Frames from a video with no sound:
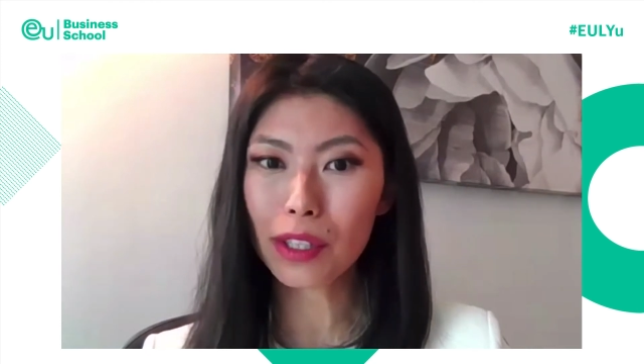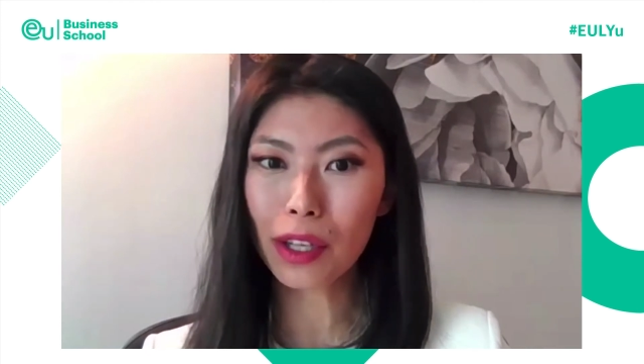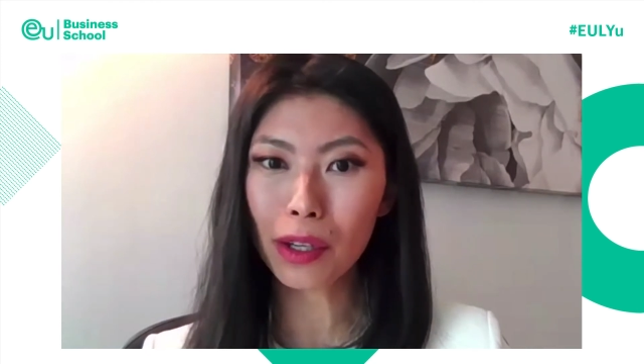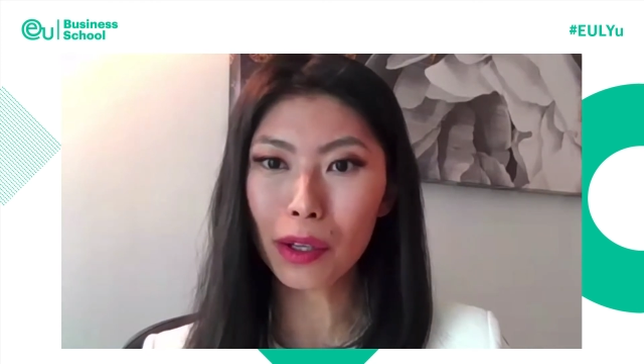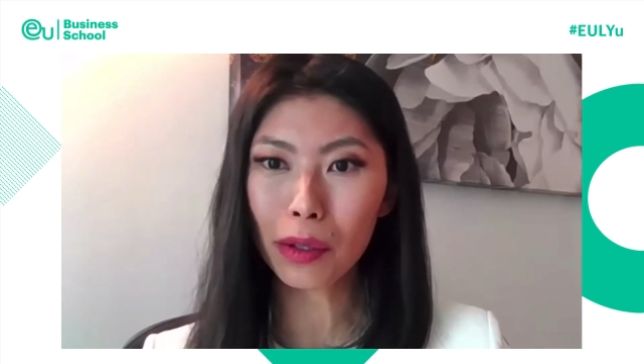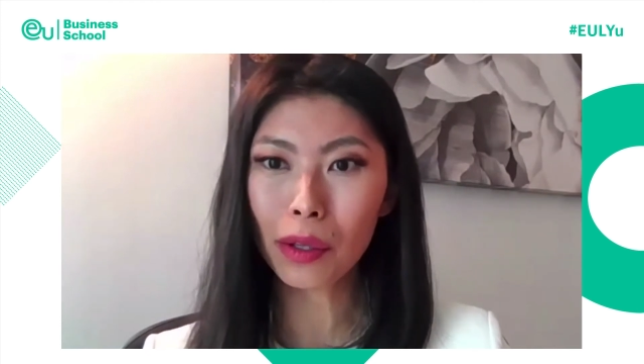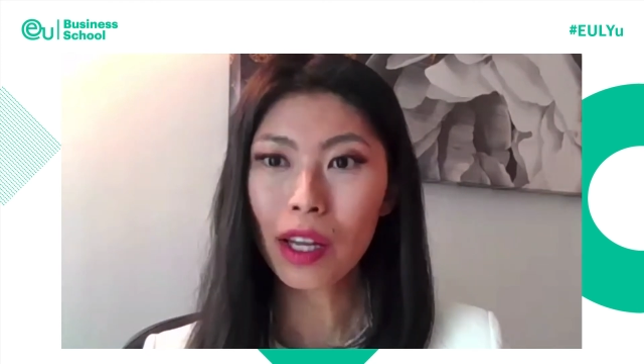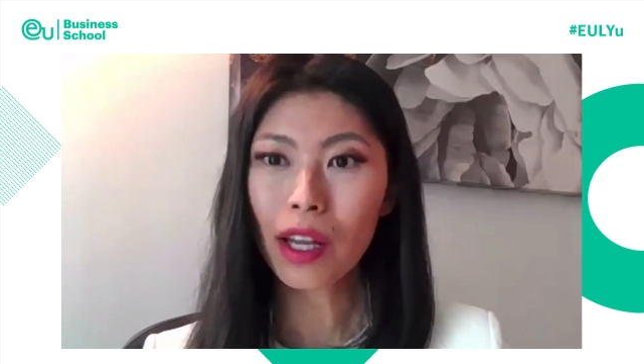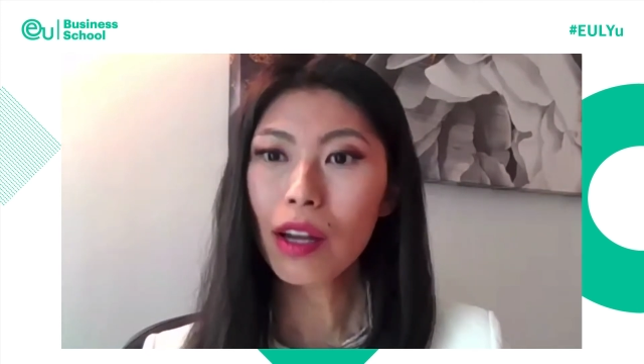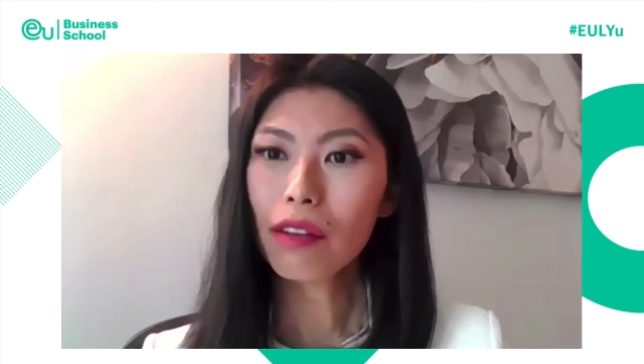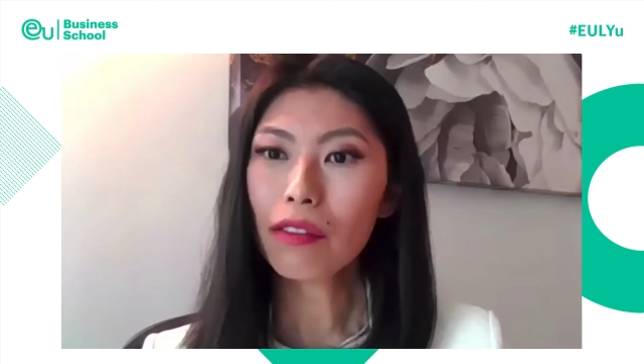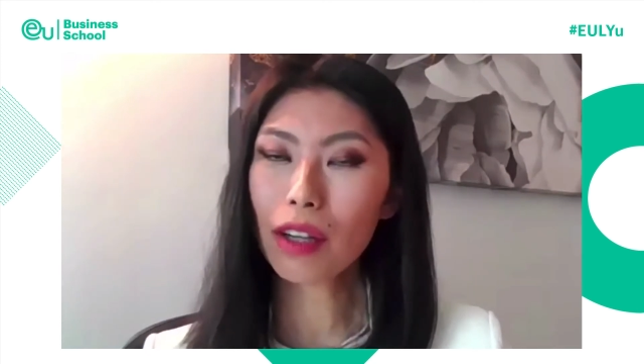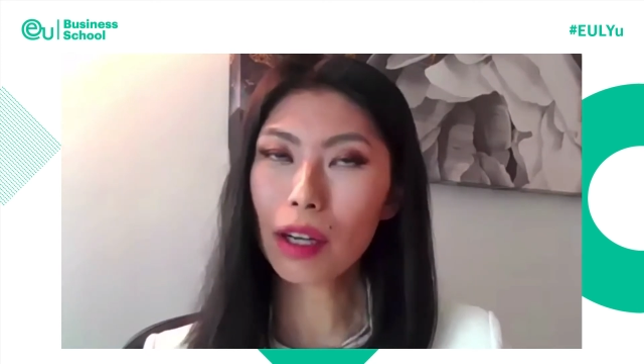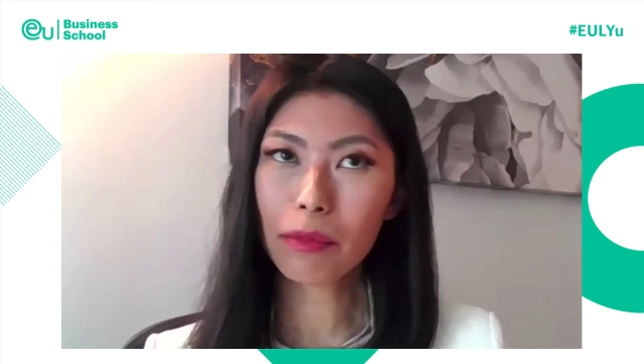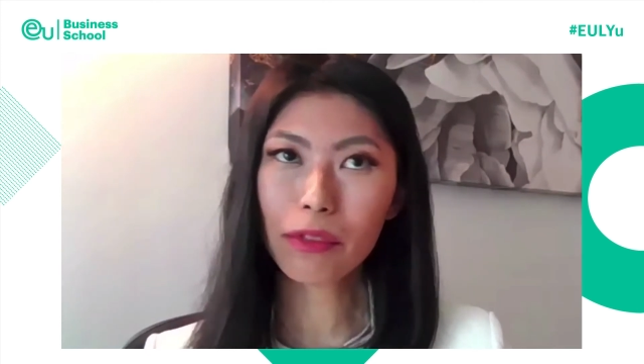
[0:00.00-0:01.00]
So
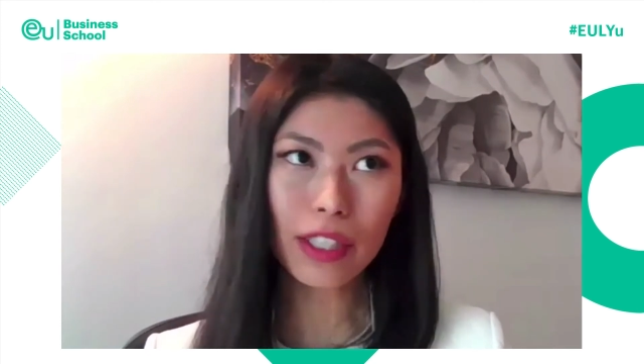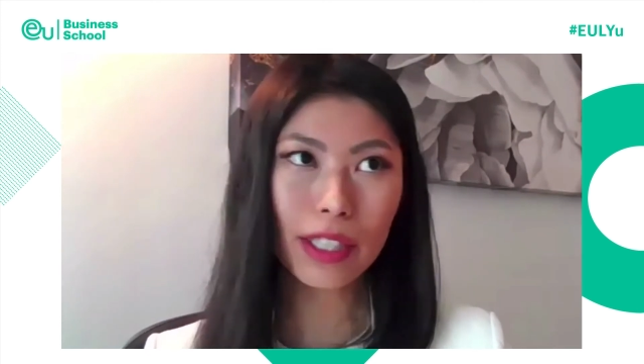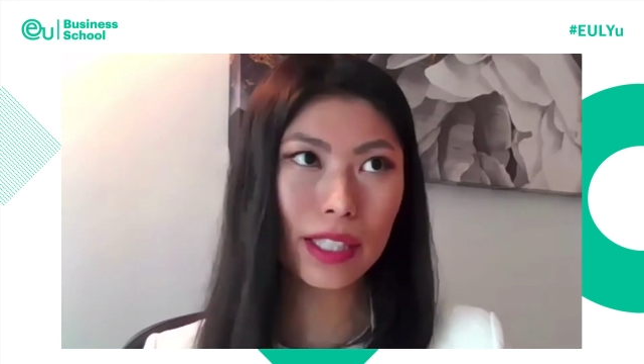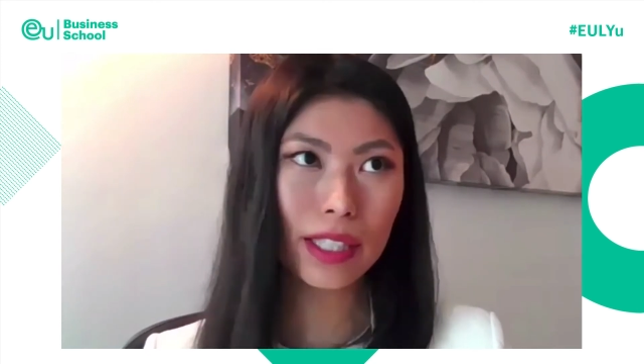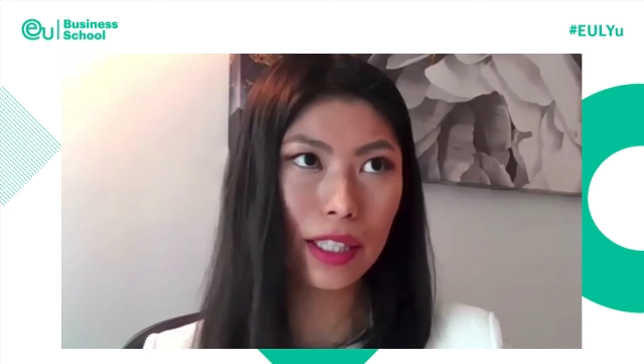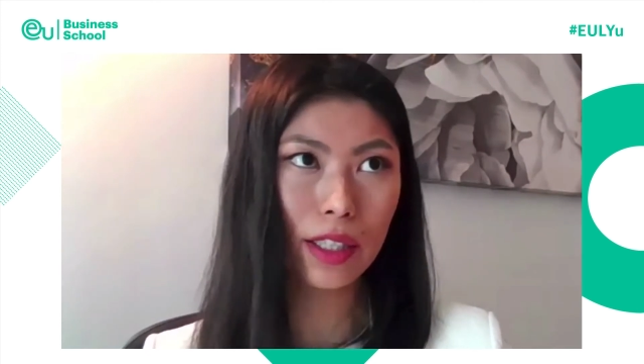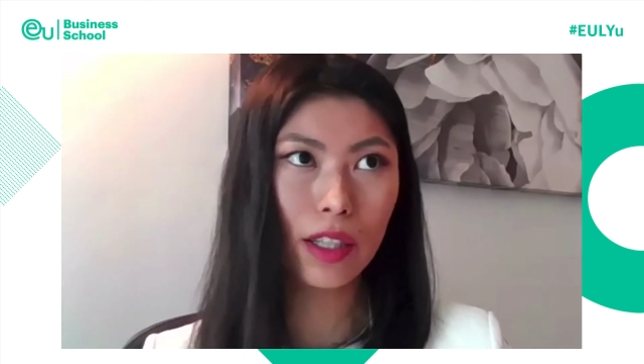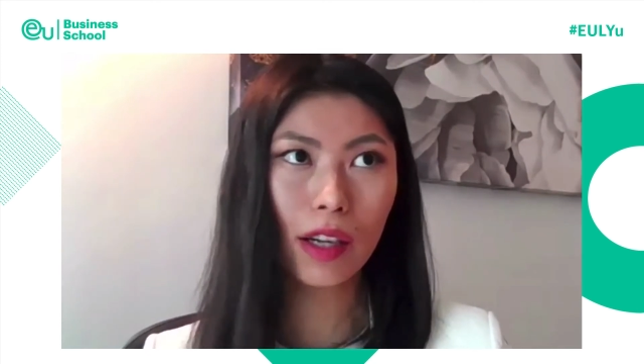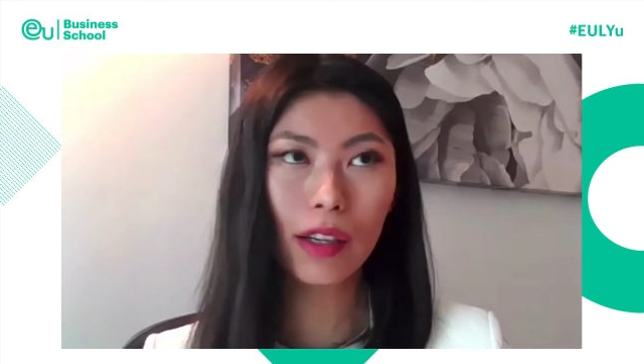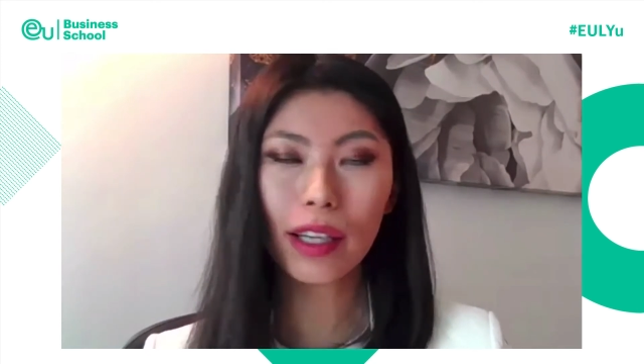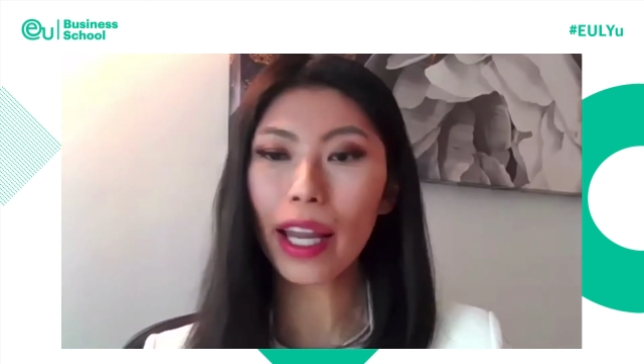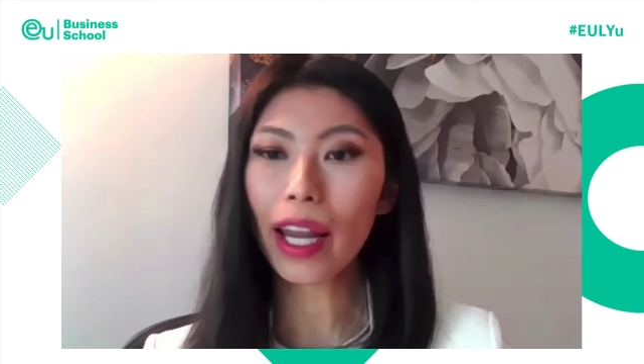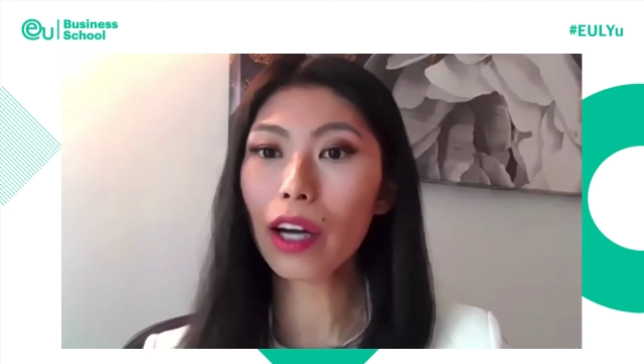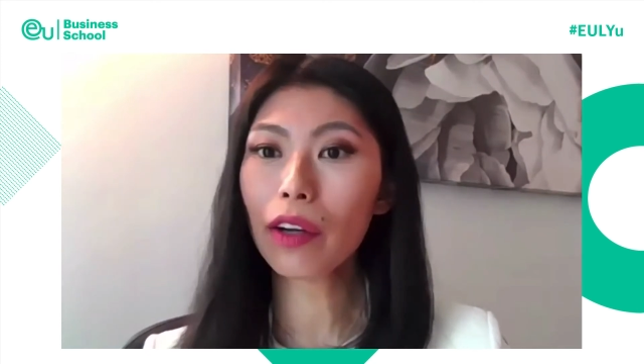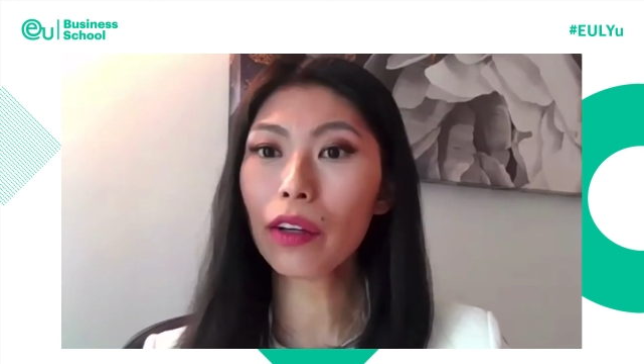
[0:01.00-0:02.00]
from, for instance,
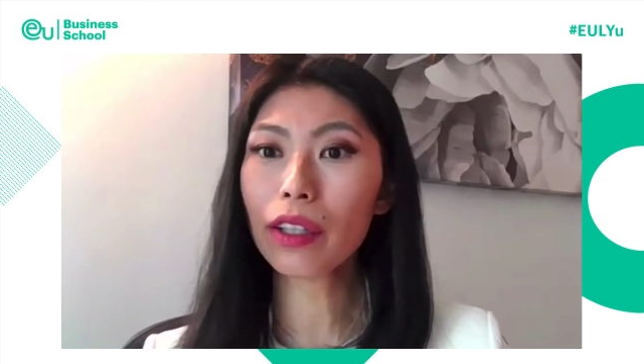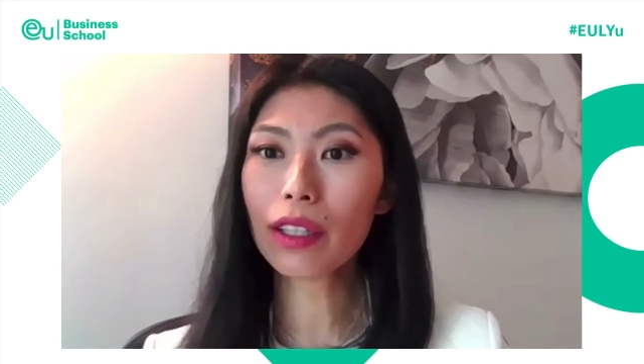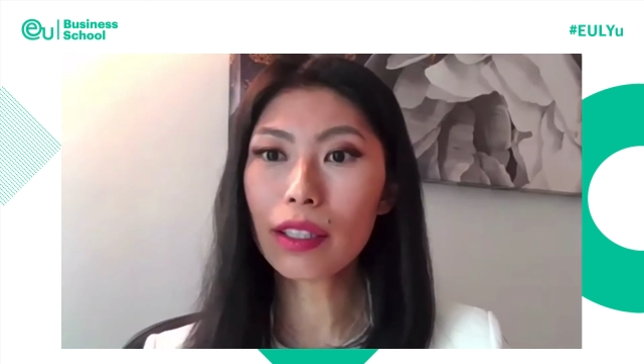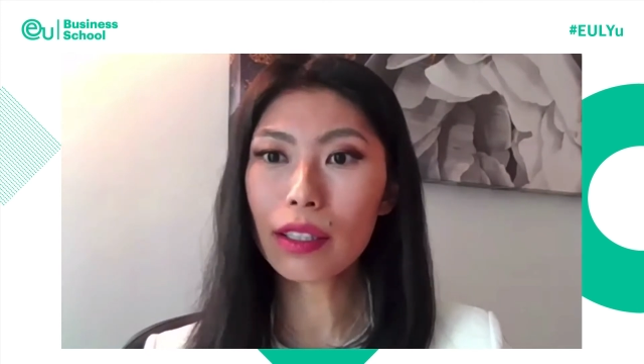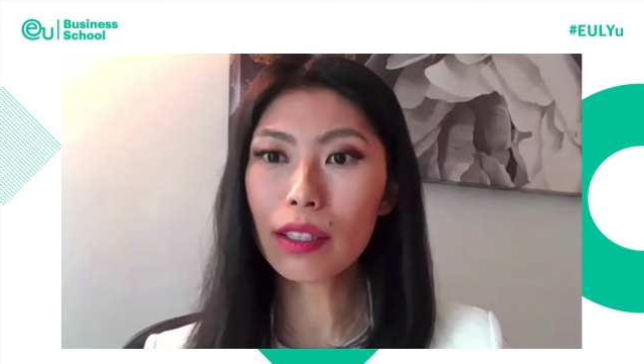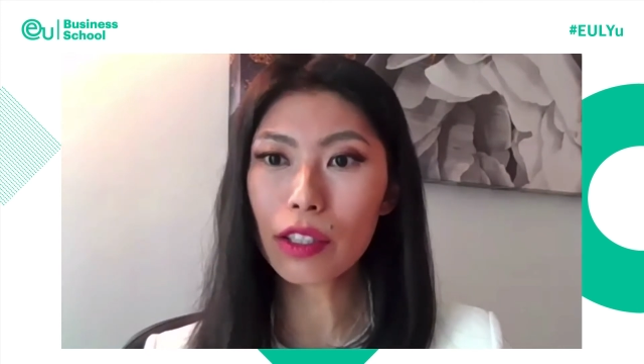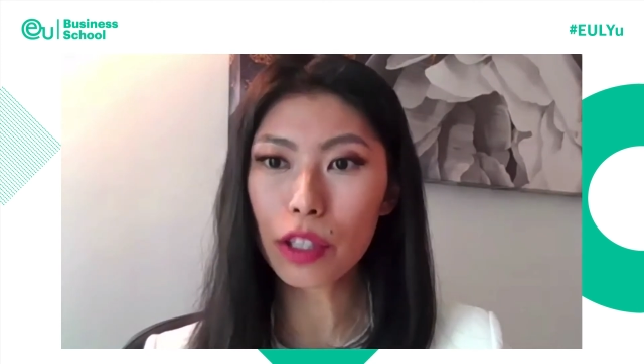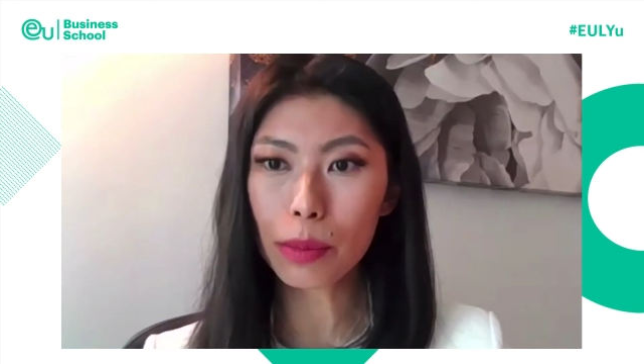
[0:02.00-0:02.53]
Don Karen,